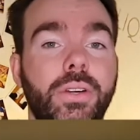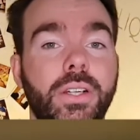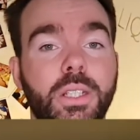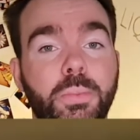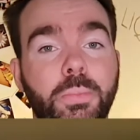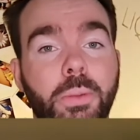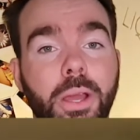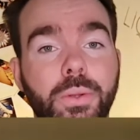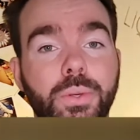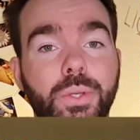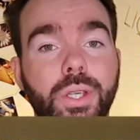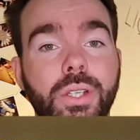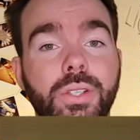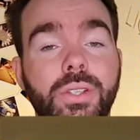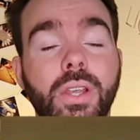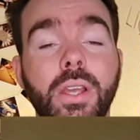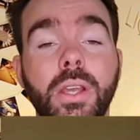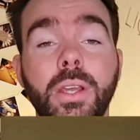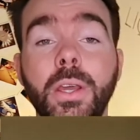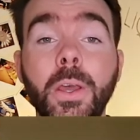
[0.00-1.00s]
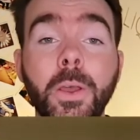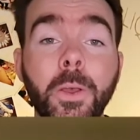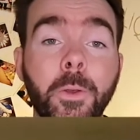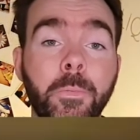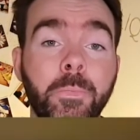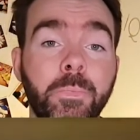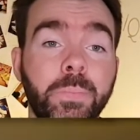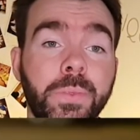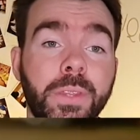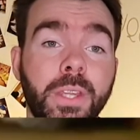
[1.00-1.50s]
exposures,
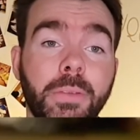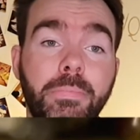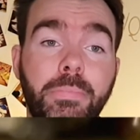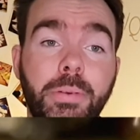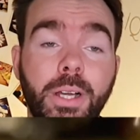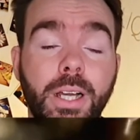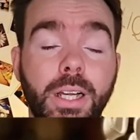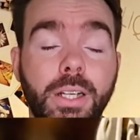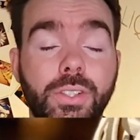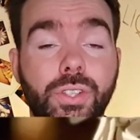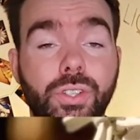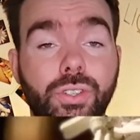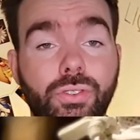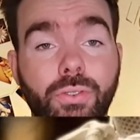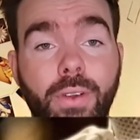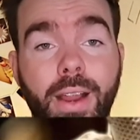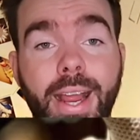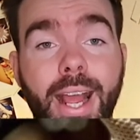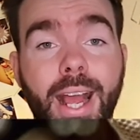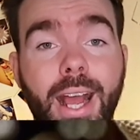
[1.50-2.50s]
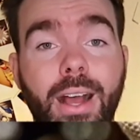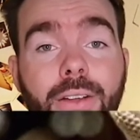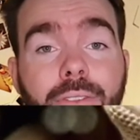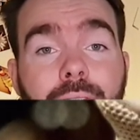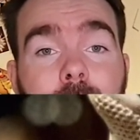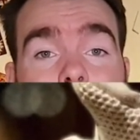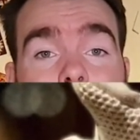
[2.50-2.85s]
but straight out of the